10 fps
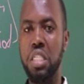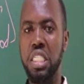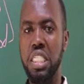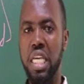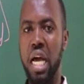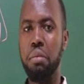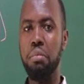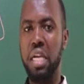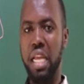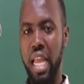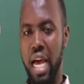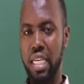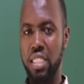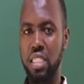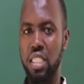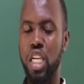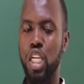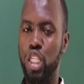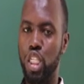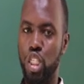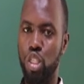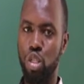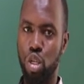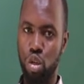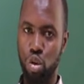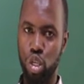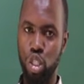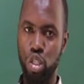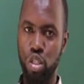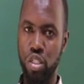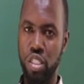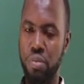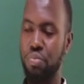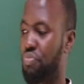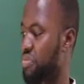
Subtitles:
it can be class discussions.